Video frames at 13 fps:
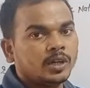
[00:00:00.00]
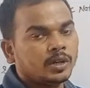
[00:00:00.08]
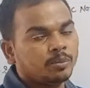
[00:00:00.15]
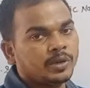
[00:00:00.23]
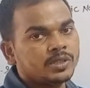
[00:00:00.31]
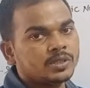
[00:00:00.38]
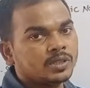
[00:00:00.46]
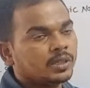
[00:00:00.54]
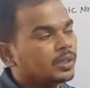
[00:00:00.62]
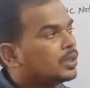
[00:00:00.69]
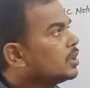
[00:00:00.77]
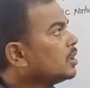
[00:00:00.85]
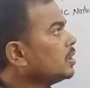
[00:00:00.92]
It means
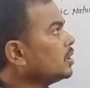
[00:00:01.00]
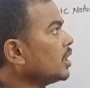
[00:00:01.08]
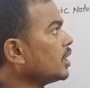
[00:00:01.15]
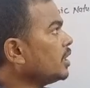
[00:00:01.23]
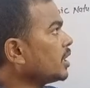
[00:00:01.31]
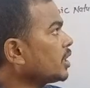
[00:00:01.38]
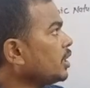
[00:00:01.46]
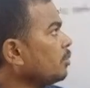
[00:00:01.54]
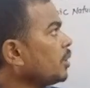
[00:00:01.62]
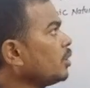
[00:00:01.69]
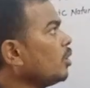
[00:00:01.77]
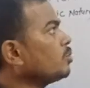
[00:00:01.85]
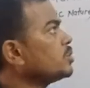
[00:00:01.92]
the
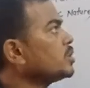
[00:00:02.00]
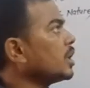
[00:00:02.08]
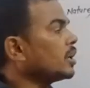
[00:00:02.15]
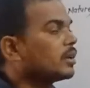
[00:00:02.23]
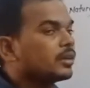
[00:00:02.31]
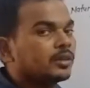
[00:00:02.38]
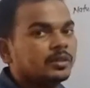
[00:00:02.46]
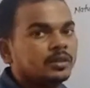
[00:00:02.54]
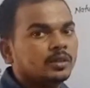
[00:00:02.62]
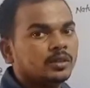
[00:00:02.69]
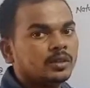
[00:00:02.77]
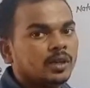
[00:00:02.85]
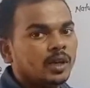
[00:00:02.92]
reactivity of
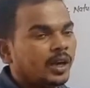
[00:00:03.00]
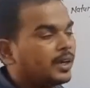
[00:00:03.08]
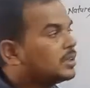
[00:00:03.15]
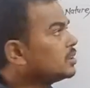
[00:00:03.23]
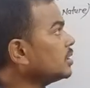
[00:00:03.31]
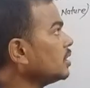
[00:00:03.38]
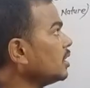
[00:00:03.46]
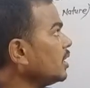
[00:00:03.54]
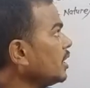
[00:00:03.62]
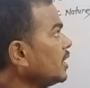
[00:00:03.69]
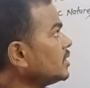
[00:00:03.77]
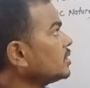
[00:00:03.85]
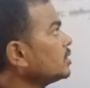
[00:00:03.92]
zinc is
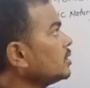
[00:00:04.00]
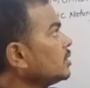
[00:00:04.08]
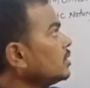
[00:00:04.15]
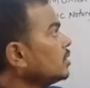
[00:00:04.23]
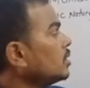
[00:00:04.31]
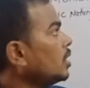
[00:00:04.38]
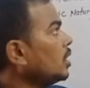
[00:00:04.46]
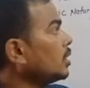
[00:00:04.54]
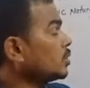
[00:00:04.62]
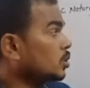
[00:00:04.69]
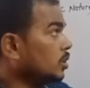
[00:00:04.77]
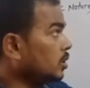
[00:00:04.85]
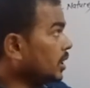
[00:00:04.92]
less.
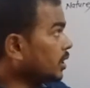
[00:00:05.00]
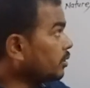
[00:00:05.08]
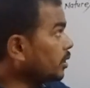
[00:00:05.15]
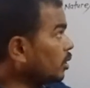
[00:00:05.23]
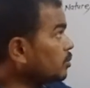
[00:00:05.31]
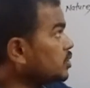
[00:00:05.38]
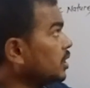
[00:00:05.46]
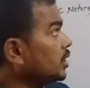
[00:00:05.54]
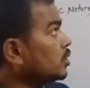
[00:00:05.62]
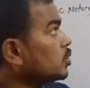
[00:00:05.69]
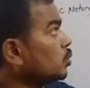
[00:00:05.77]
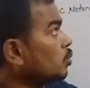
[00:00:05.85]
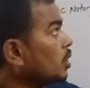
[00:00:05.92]
The reactivity of
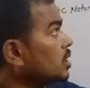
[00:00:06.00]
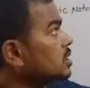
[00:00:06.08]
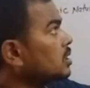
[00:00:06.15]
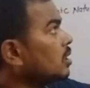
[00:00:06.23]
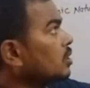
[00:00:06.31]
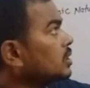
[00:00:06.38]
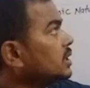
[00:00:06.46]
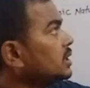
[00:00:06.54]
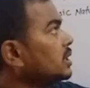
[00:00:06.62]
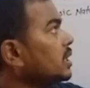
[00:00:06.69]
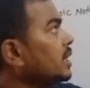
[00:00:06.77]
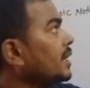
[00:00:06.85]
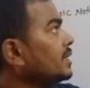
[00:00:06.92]
zinc towards the
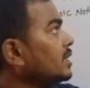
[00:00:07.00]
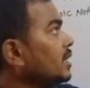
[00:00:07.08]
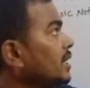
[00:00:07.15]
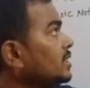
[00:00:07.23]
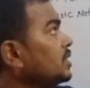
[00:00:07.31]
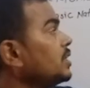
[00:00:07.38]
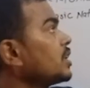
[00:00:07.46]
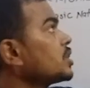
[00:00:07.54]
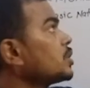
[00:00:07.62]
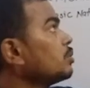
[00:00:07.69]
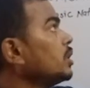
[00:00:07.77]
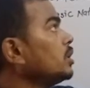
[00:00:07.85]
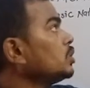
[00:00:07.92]
oxygen is less
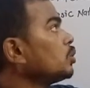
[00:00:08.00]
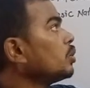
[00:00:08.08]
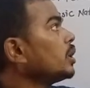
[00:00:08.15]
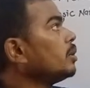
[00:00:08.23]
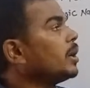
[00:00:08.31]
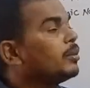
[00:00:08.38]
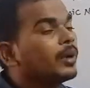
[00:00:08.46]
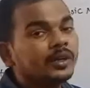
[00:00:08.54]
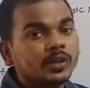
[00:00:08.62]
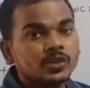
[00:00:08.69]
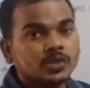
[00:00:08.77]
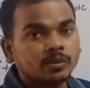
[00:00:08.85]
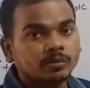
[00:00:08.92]
reactive than sodium and
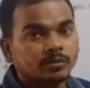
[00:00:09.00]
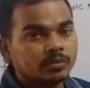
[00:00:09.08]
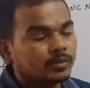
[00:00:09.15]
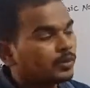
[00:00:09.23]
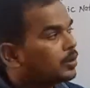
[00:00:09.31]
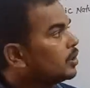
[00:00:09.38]
magnesium.